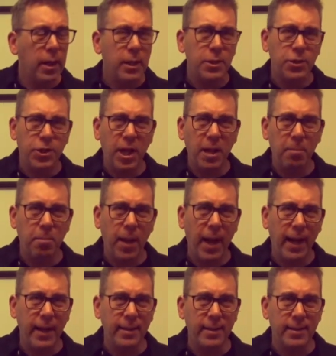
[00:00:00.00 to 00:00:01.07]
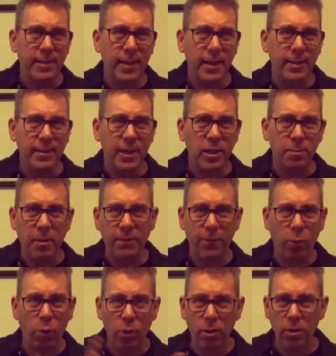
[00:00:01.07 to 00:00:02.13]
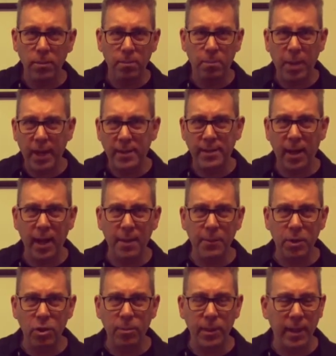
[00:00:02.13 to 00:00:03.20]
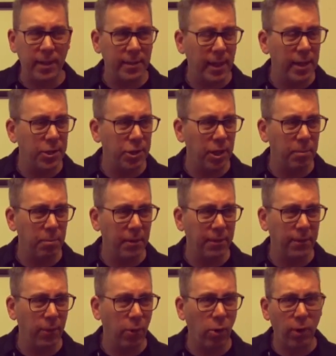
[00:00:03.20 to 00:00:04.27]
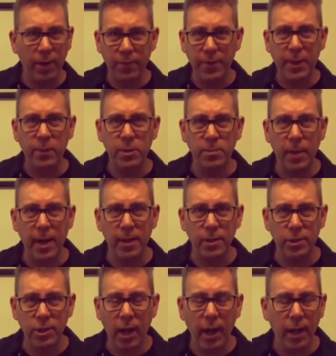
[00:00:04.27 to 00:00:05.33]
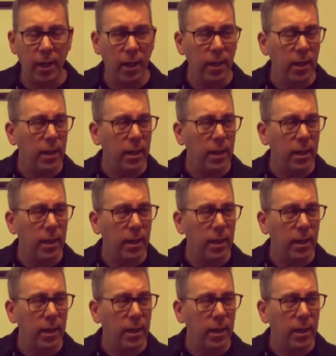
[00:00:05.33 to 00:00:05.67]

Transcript: Cheap back in the 60s, before big time globalization and before everything was made in China,